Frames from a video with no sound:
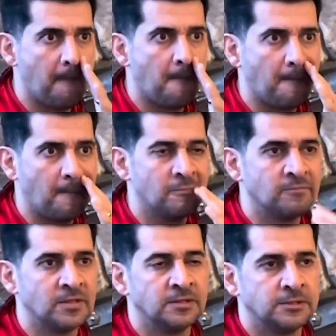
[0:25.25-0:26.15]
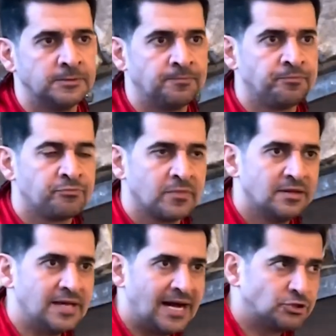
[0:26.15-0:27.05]
I stop working?
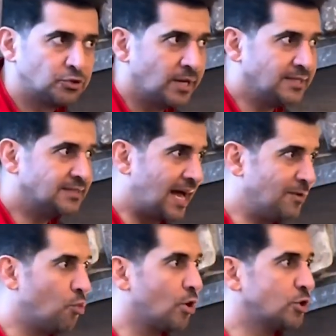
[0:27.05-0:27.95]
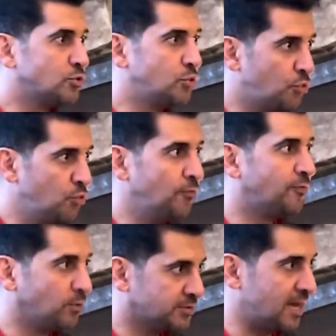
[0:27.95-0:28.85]
Yeah, so I work two
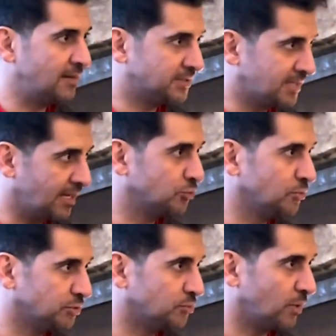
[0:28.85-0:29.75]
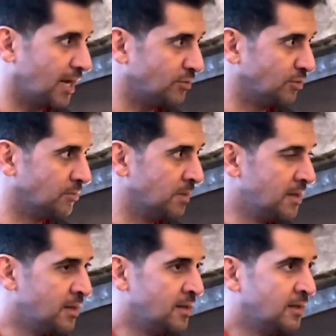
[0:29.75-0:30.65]
full-time schedules is what I do.
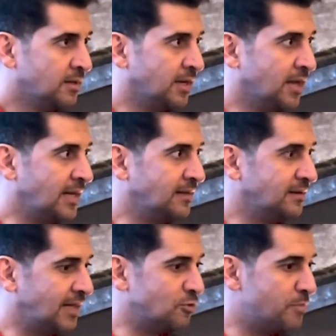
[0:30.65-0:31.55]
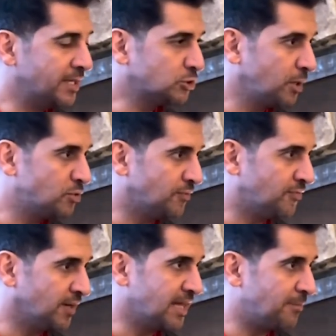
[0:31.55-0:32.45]
And the best way to
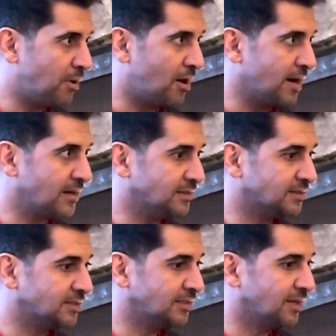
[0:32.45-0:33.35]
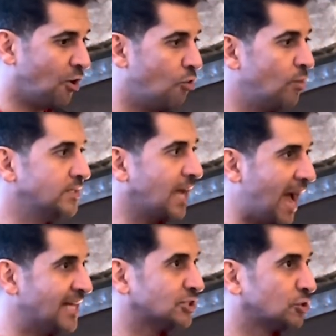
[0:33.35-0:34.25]
figure that part out is always
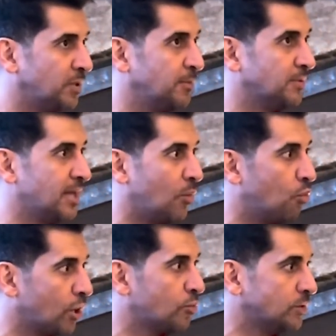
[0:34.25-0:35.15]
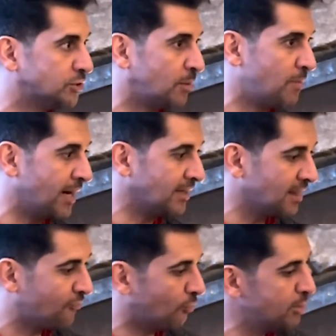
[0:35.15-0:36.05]
ask people that work with somebody.
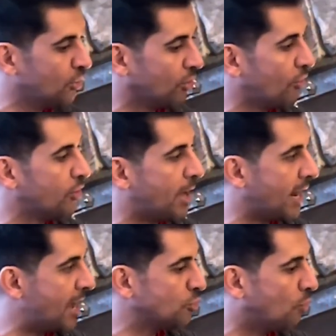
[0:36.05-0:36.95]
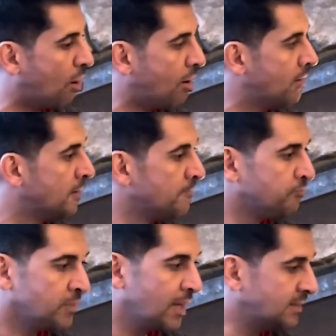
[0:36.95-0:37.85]
Like, for me to learn about how you are
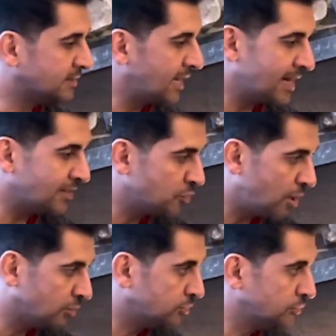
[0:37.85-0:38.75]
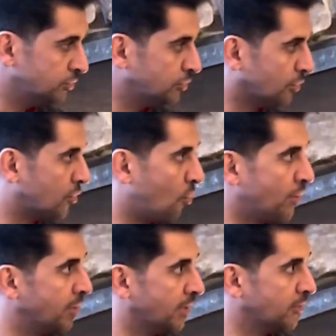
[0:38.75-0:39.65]
is I got to talk to your
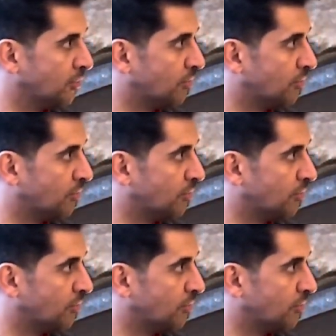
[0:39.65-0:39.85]
coordinator,